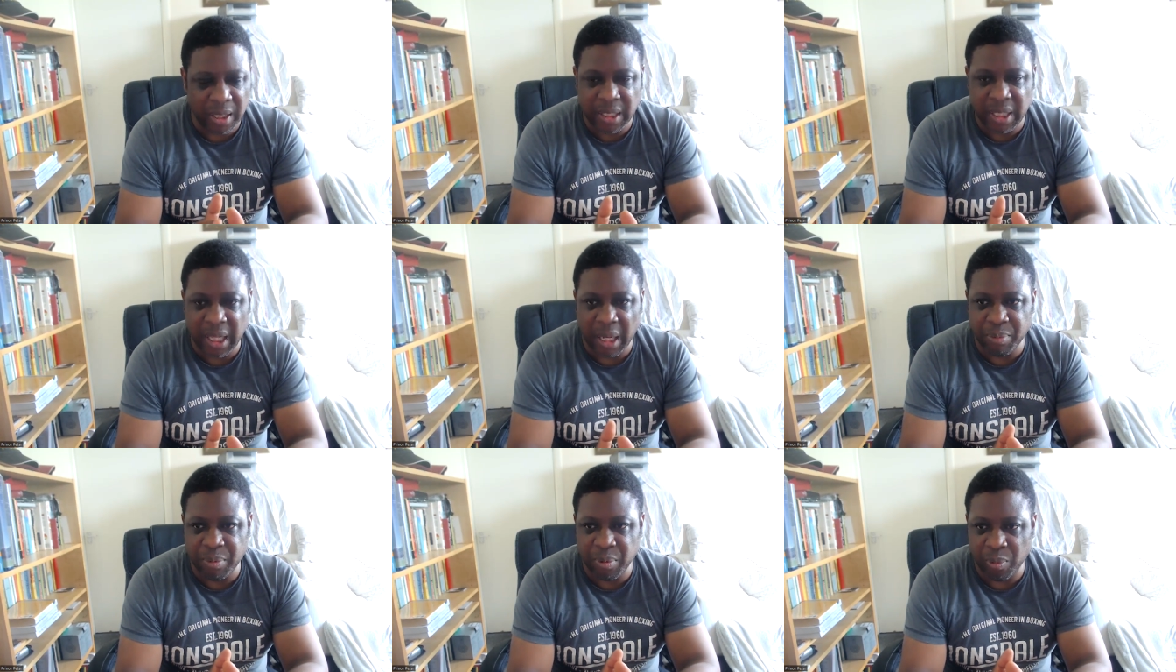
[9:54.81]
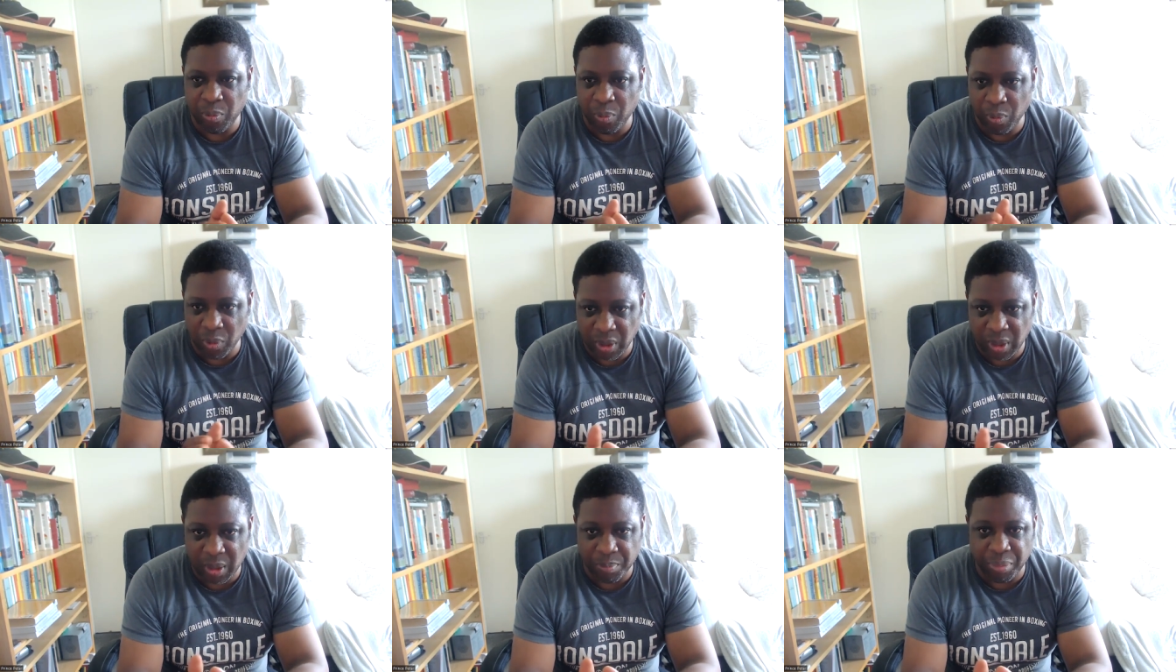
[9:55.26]
establishment
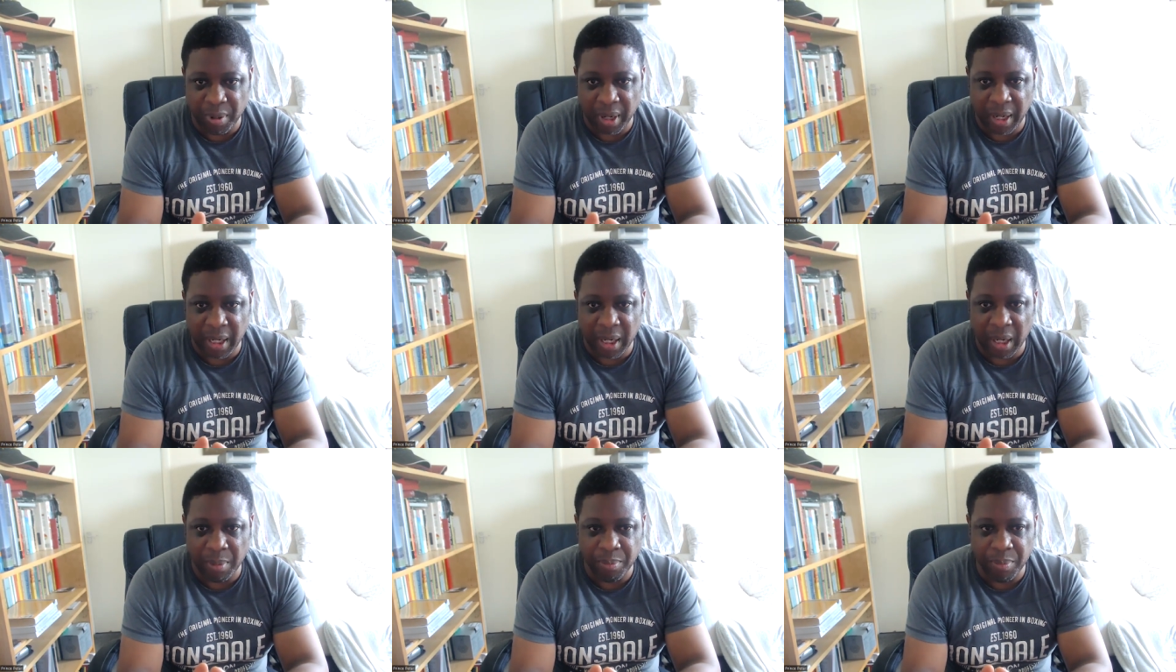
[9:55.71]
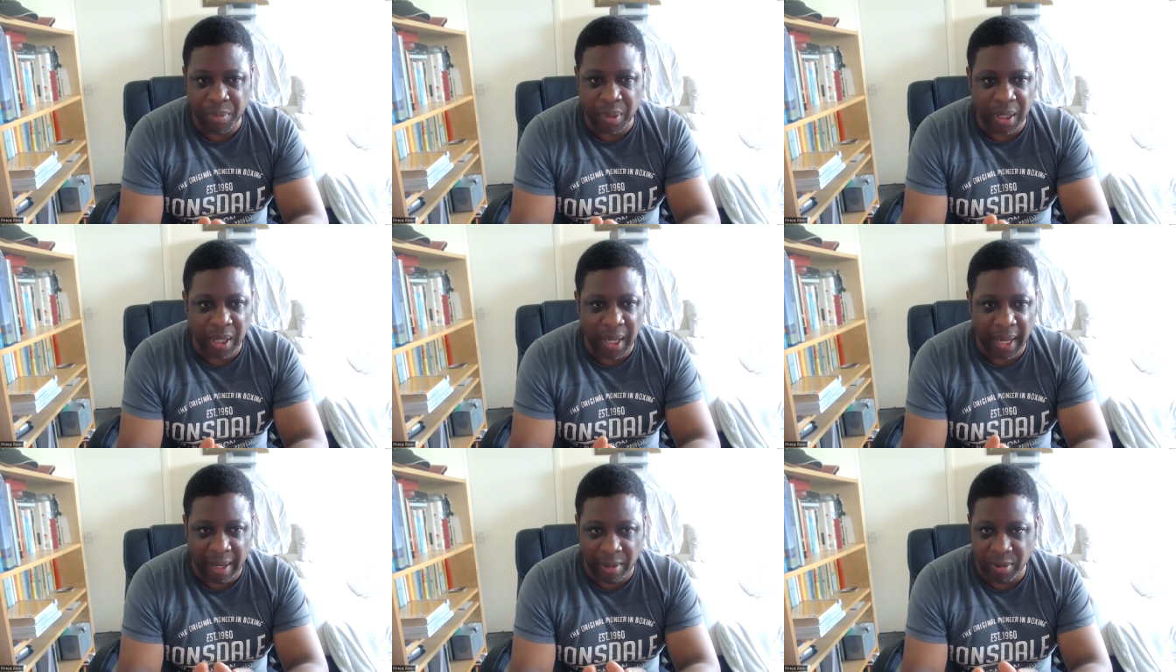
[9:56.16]
wants to break up
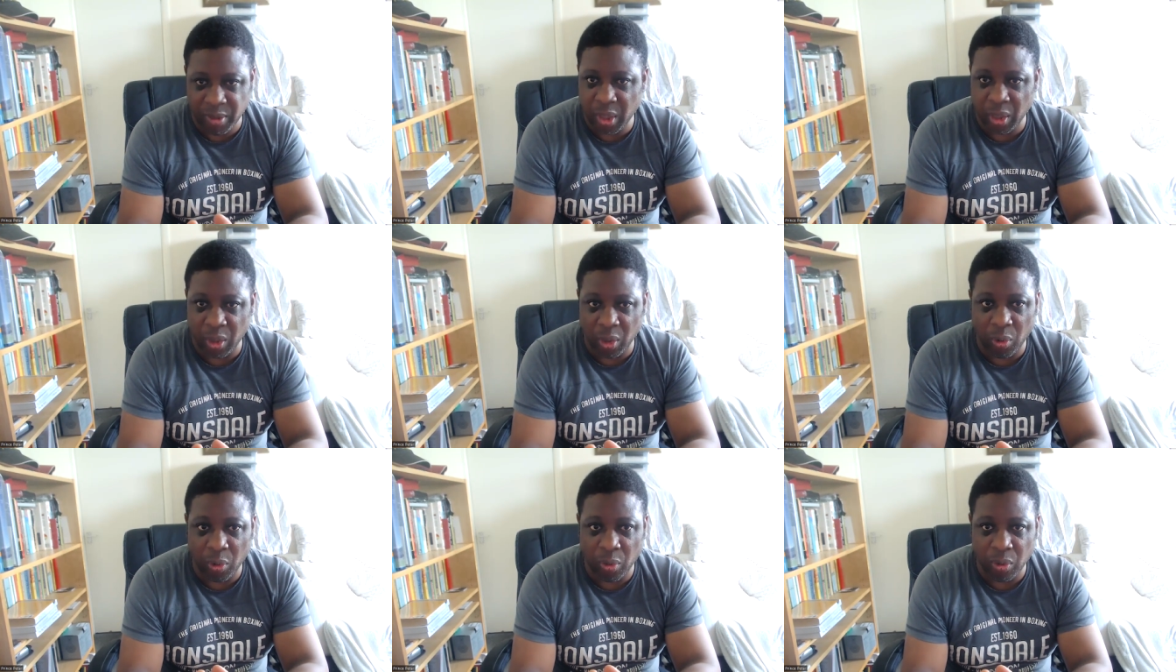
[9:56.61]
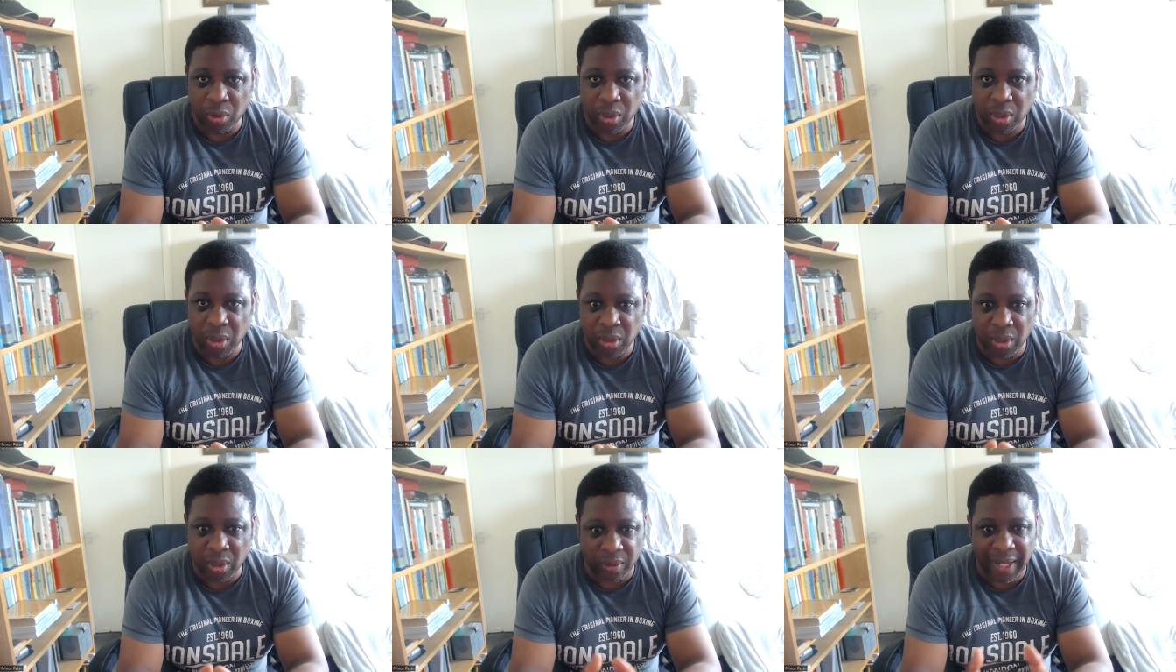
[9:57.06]
the House of
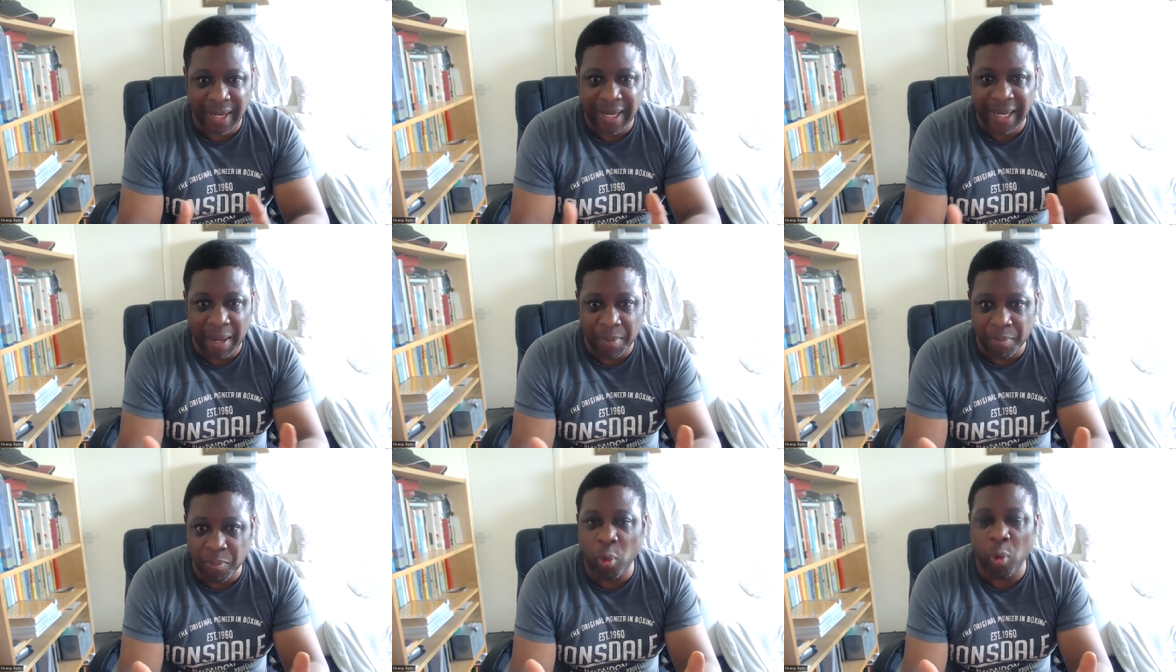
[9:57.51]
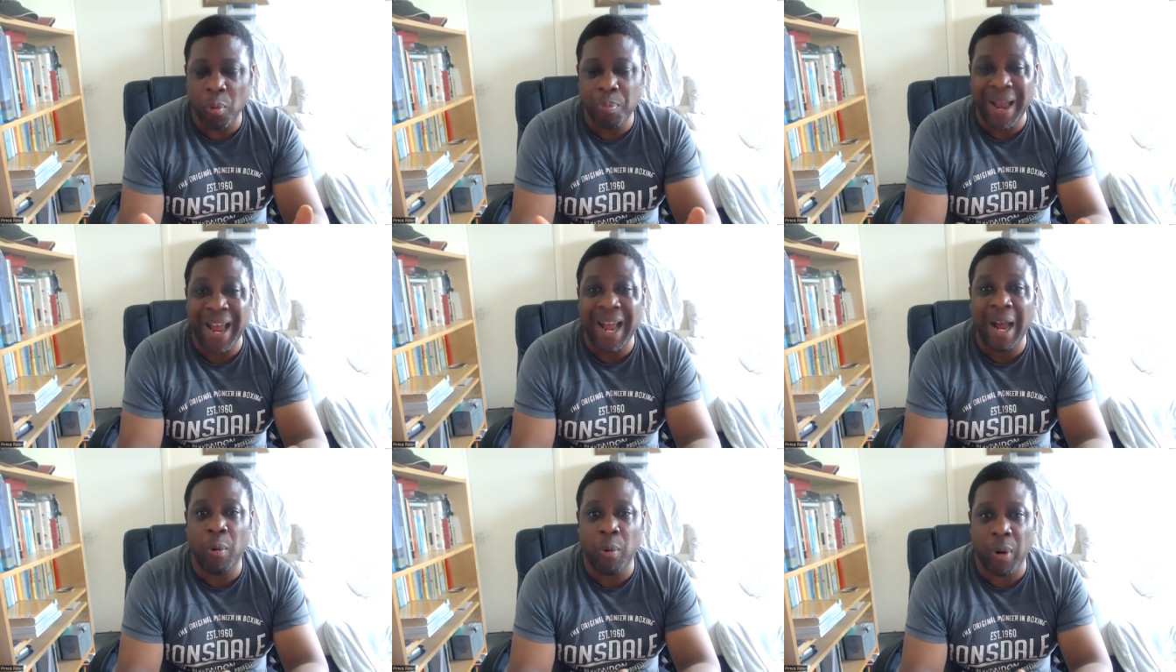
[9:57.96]
Lords so they get more
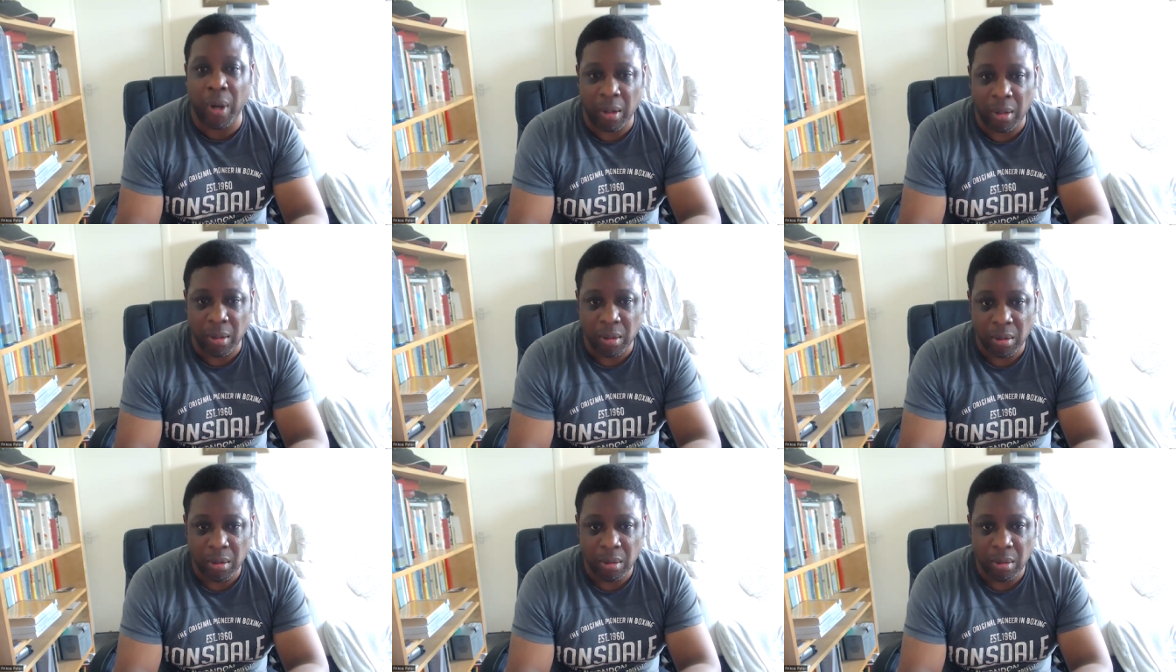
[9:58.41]
power.